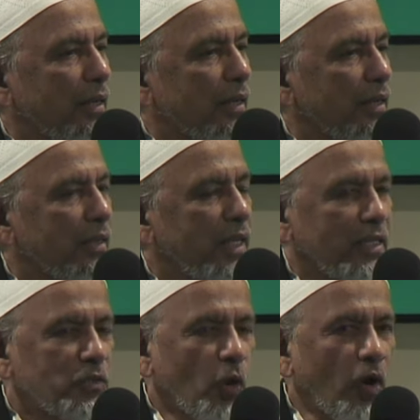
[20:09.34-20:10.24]
They
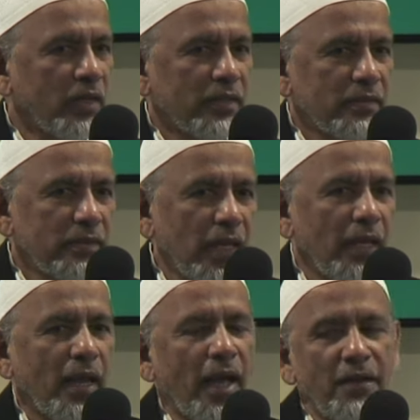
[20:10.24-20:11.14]
talk day
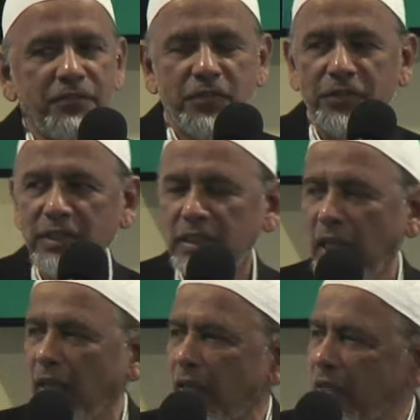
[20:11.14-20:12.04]
after
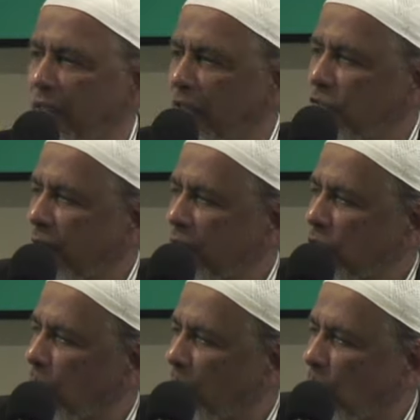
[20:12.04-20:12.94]
day and they try to
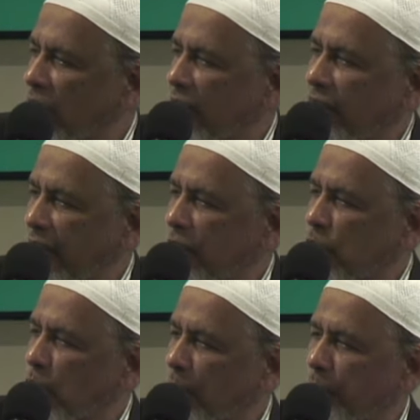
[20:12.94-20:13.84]
motivate you
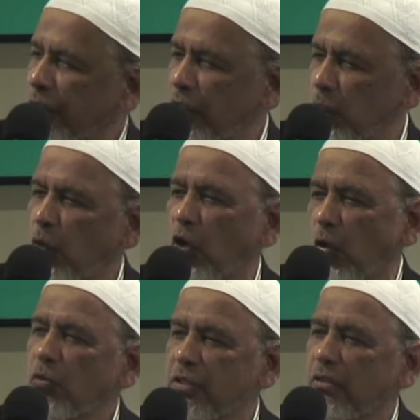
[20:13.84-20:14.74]
and bring you
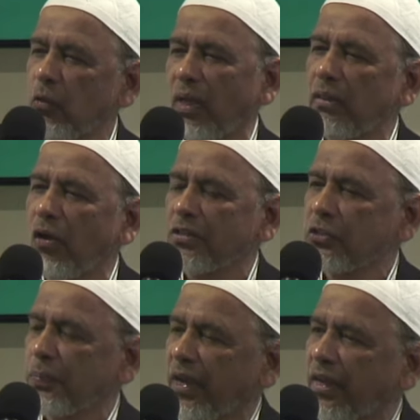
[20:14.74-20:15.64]
closer to Allah
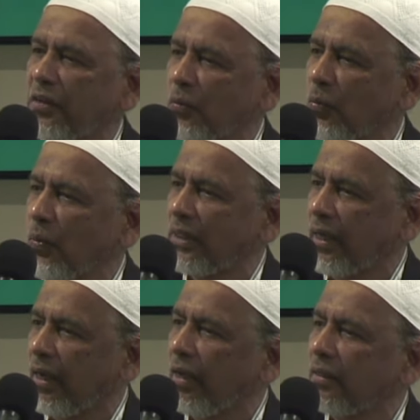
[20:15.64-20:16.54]
subhanahu wa
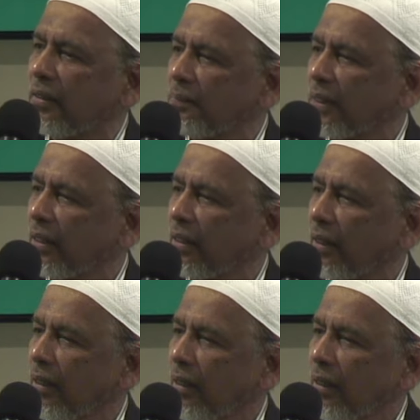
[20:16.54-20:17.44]
ta'ala.
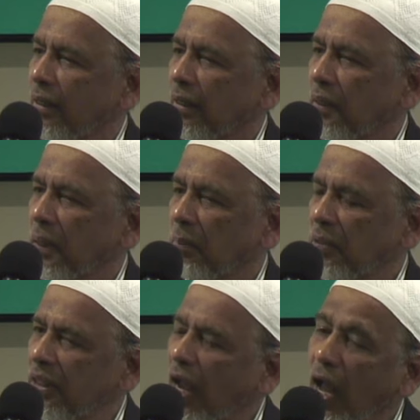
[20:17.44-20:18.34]

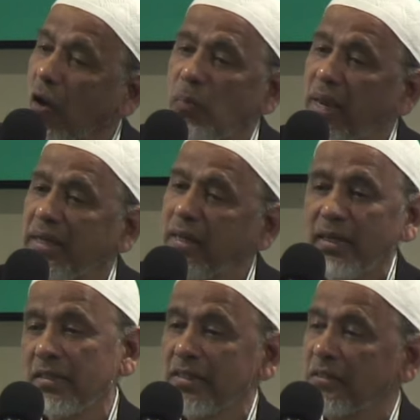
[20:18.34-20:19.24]
But how many
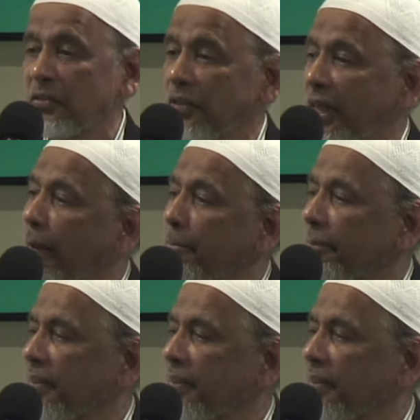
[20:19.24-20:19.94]
listen to them?